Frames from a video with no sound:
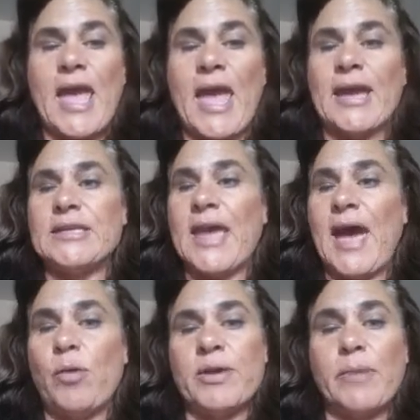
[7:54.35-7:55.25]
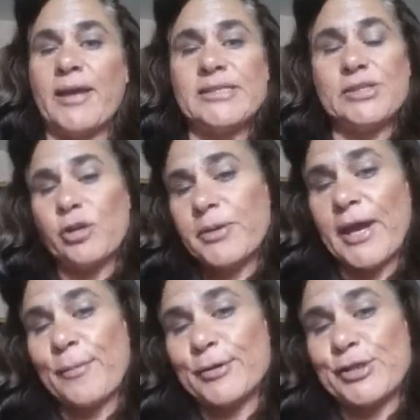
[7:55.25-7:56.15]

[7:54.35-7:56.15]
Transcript: And yeah, we might still be able